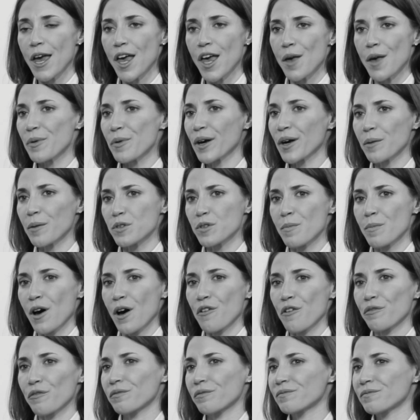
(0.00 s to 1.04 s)
It becomes
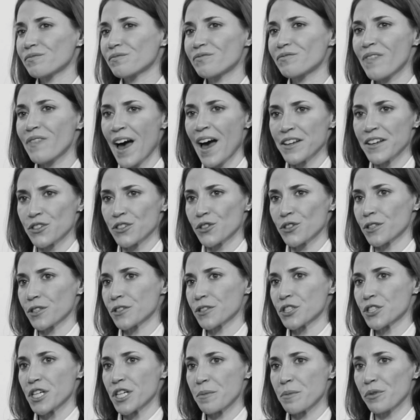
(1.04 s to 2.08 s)
about faster,
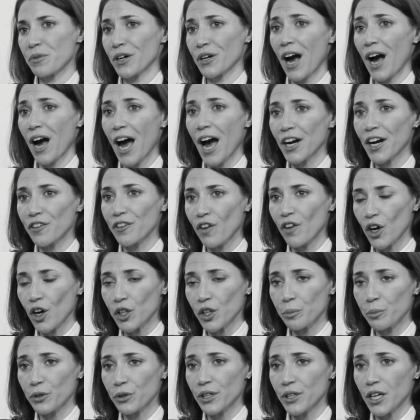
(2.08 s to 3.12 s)
cheaper, higher
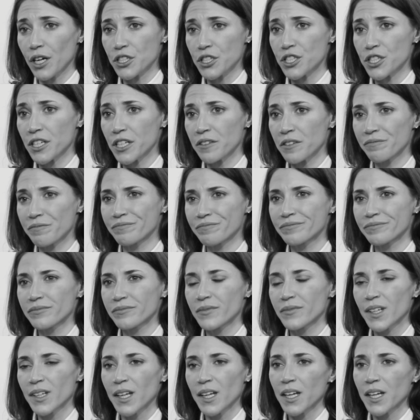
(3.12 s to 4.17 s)
volume production.
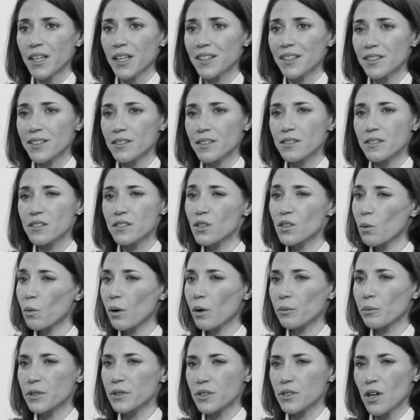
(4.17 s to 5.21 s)
So what
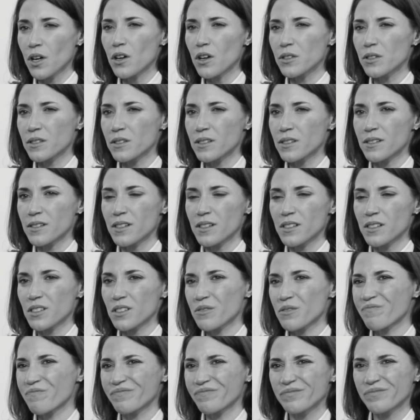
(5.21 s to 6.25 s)
results is this
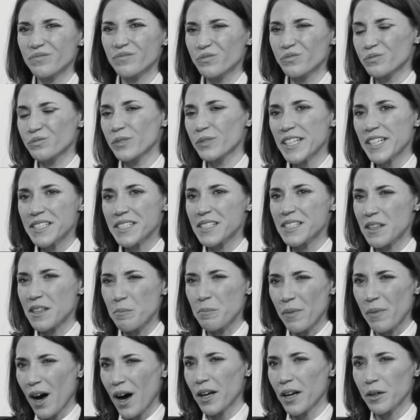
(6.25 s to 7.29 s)
race to the
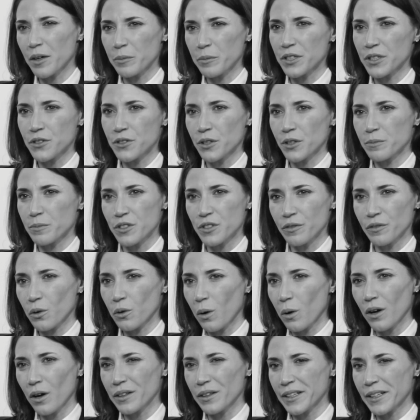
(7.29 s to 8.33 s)
bottom in terms of
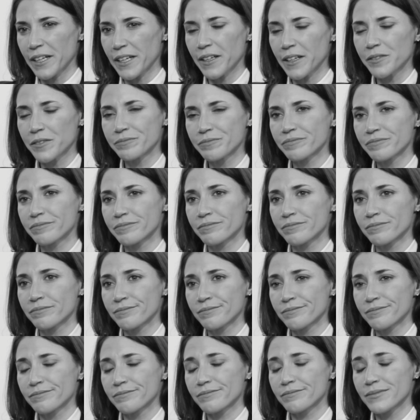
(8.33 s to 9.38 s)
quality.
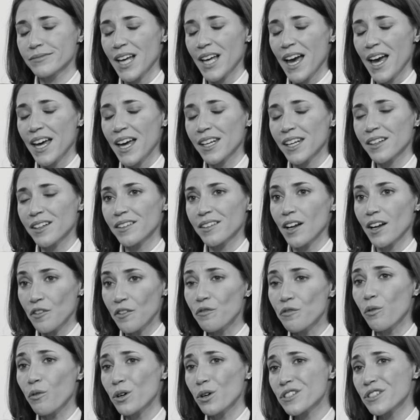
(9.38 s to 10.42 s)
And
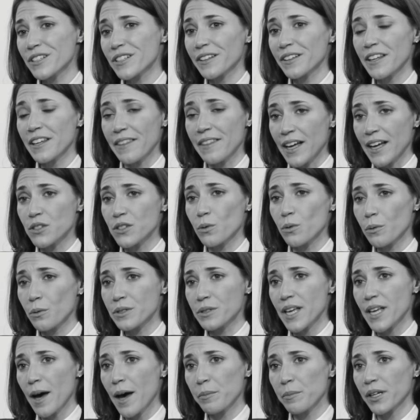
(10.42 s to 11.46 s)
unfortunately, that's what was
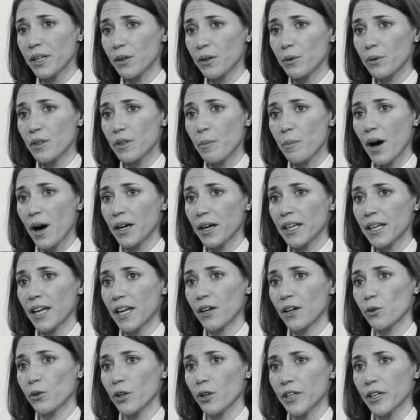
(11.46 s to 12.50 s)
happening with the Pocket
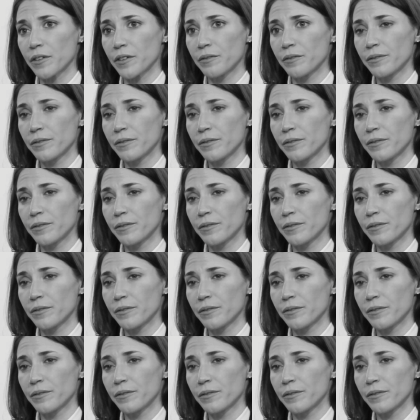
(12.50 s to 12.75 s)
Aneroid.